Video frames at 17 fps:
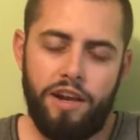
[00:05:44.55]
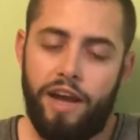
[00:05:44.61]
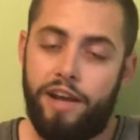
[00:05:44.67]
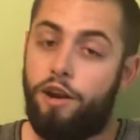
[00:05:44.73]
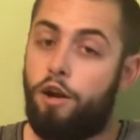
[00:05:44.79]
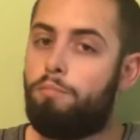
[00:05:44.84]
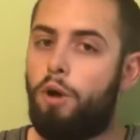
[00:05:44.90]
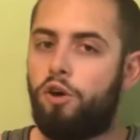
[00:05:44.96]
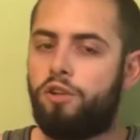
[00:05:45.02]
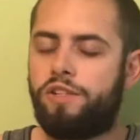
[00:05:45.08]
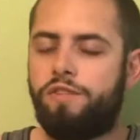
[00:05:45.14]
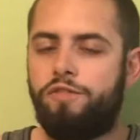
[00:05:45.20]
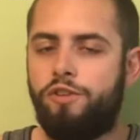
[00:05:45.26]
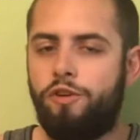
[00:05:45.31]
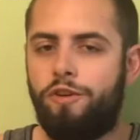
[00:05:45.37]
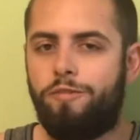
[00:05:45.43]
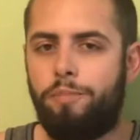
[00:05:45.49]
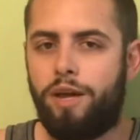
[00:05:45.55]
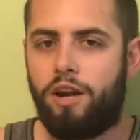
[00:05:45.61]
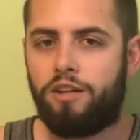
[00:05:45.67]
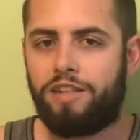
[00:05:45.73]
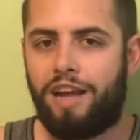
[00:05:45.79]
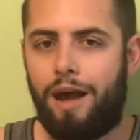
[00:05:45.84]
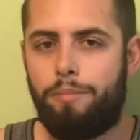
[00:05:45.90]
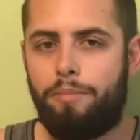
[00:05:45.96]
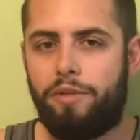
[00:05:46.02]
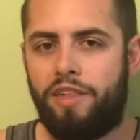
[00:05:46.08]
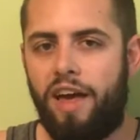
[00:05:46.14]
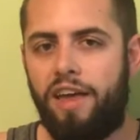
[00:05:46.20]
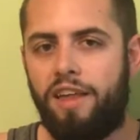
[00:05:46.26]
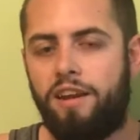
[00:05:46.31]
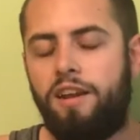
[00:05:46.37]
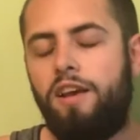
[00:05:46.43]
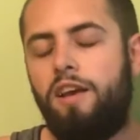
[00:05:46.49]
I know most of you have been on top of
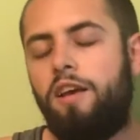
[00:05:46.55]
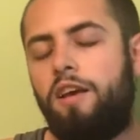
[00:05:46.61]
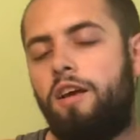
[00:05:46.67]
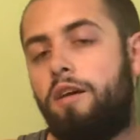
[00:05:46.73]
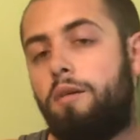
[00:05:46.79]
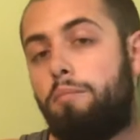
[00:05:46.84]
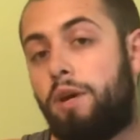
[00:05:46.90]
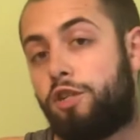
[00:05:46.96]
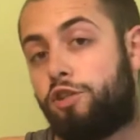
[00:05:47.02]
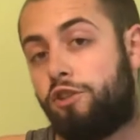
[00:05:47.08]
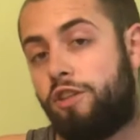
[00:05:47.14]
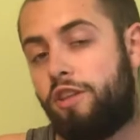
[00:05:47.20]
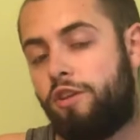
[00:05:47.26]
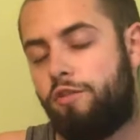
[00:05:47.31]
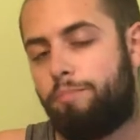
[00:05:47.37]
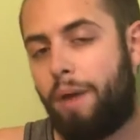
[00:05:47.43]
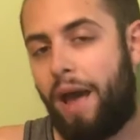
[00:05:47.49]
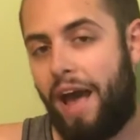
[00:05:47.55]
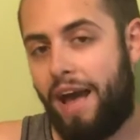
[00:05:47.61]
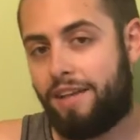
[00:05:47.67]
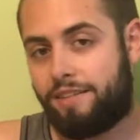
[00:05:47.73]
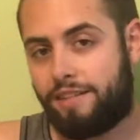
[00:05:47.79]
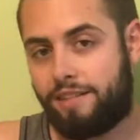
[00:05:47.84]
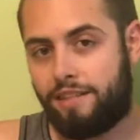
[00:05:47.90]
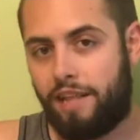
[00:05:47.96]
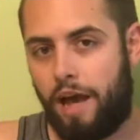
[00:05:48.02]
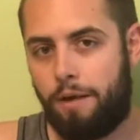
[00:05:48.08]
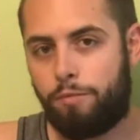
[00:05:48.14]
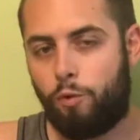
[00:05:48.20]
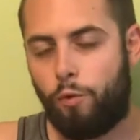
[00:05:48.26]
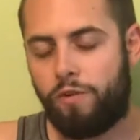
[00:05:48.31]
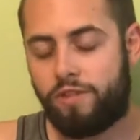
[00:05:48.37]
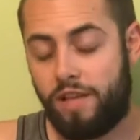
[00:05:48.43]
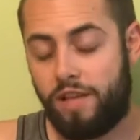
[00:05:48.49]
that. Make sure that you pass the
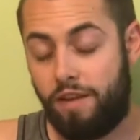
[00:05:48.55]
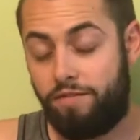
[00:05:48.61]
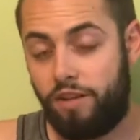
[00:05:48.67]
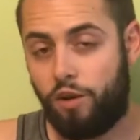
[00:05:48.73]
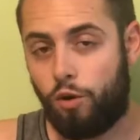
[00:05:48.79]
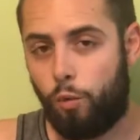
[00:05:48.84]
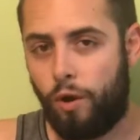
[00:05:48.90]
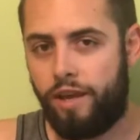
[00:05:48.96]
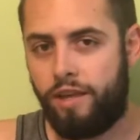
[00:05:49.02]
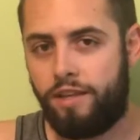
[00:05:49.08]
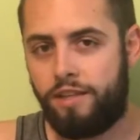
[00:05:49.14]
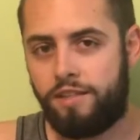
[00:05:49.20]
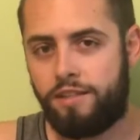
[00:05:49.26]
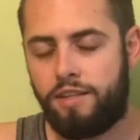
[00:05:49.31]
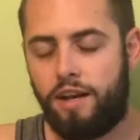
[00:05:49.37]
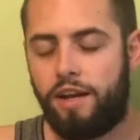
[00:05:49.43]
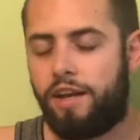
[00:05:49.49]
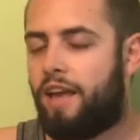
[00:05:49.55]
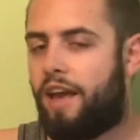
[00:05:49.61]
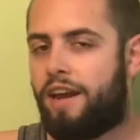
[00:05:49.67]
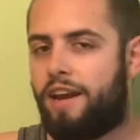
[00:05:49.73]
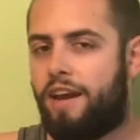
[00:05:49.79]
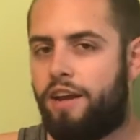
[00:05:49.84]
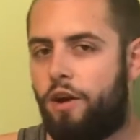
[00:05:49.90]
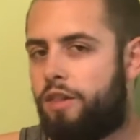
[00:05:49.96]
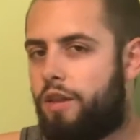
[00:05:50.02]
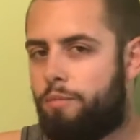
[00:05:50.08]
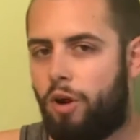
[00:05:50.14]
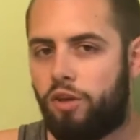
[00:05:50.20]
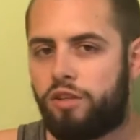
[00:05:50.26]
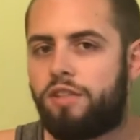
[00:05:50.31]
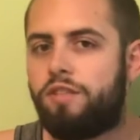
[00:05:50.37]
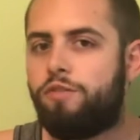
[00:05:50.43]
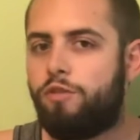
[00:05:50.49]
lab safety quiz. Again, I know that
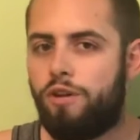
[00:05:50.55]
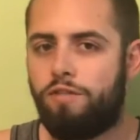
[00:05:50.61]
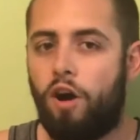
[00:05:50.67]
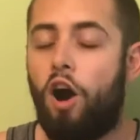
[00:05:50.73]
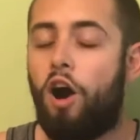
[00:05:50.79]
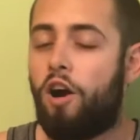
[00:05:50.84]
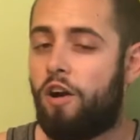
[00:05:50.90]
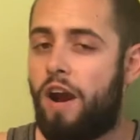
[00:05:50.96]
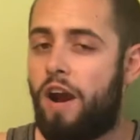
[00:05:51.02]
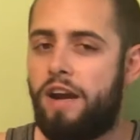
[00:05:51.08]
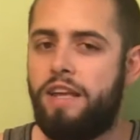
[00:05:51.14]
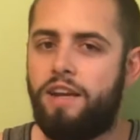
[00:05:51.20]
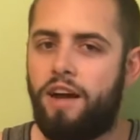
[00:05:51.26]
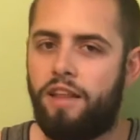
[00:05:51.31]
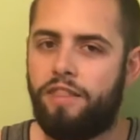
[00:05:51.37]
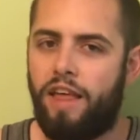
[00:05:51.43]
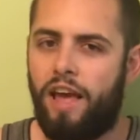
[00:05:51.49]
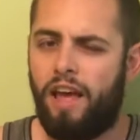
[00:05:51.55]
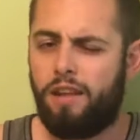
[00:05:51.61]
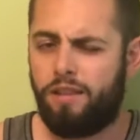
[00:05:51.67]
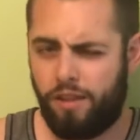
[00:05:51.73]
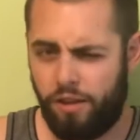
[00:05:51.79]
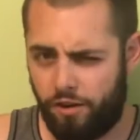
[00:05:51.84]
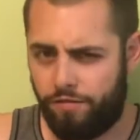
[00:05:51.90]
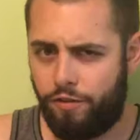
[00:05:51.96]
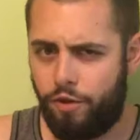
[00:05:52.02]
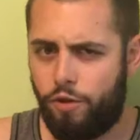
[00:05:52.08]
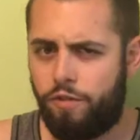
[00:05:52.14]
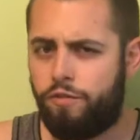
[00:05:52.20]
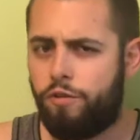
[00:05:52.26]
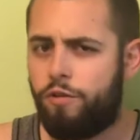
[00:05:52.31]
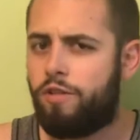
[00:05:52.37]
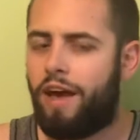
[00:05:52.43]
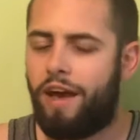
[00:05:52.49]
most of you have already done that. There are a few
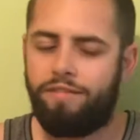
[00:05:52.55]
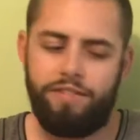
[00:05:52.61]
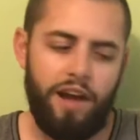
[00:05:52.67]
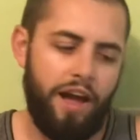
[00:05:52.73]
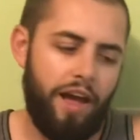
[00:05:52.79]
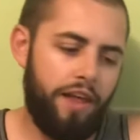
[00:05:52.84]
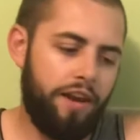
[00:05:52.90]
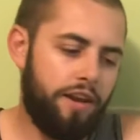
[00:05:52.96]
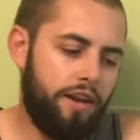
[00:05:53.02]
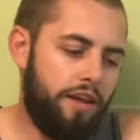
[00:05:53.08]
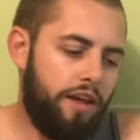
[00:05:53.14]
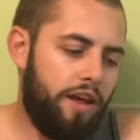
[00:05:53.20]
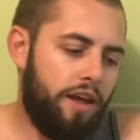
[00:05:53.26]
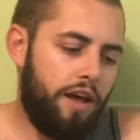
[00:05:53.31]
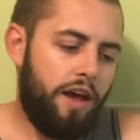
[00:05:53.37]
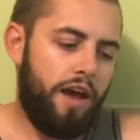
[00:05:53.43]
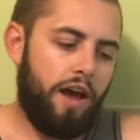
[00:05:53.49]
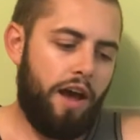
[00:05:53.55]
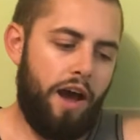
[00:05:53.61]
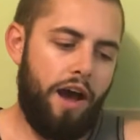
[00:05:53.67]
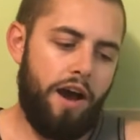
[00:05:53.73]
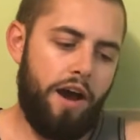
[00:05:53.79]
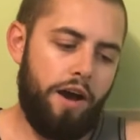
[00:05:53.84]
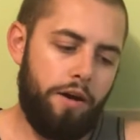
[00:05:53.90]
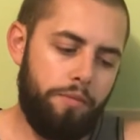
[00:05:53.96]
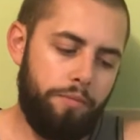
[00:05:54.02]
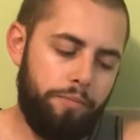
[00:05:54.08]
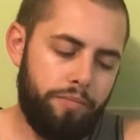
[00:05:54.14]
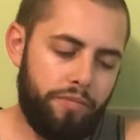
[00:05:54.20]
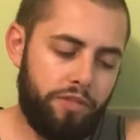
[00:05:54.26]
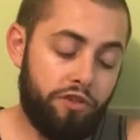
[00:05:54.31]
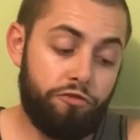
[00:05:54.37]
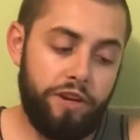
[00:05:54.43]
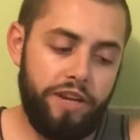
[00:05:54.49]
of you that have
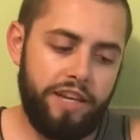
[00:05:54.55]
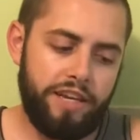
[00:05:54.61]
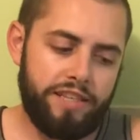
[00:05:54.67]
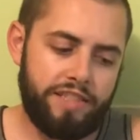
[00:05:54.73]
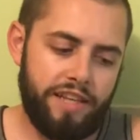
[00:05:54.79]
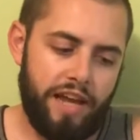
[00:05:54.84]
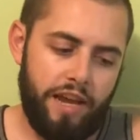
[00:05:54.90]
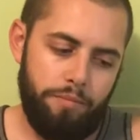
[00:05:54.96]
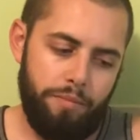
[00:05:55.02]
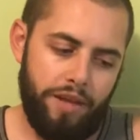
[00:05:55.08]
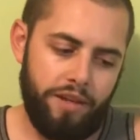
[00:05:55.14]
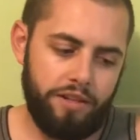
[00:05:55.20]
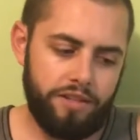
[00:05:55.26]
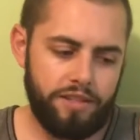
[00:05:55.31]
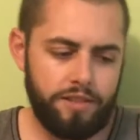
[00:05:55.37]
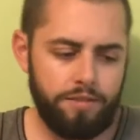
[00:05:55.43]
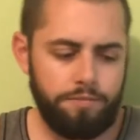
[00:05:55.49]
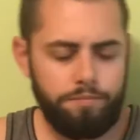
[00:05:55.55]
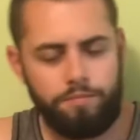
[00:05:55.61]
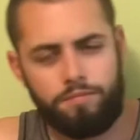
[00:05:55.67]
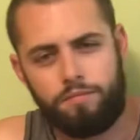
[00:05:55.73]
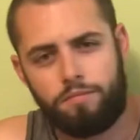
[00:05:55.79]
not. The reading assignments.